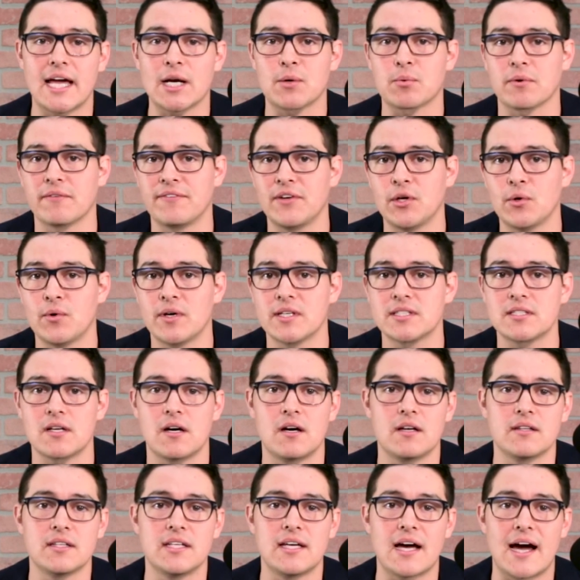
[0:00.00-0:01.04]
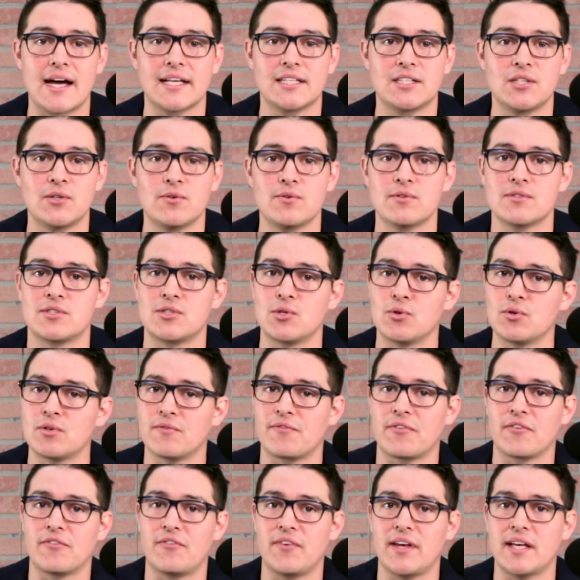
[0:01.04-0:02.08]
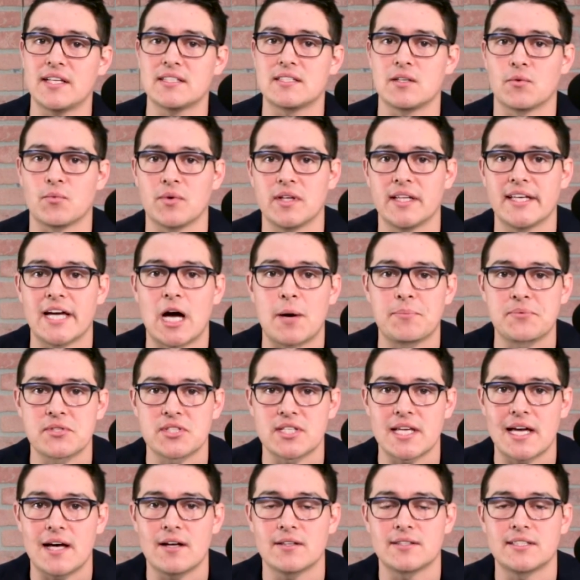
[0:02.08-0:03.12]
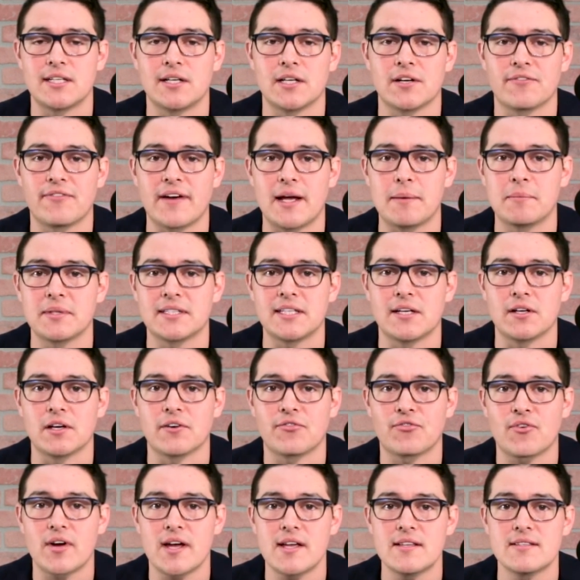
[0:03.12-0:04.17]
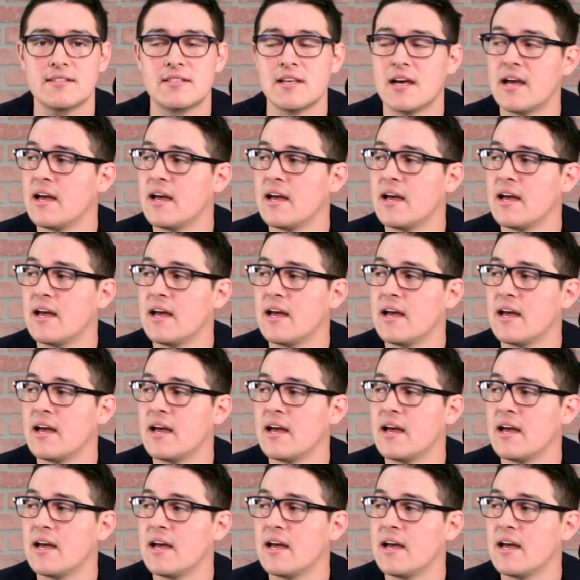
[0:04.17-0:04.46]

Review us on the iTunes. Do it for Vince. It really helps us out. Tell your family, tell your friends.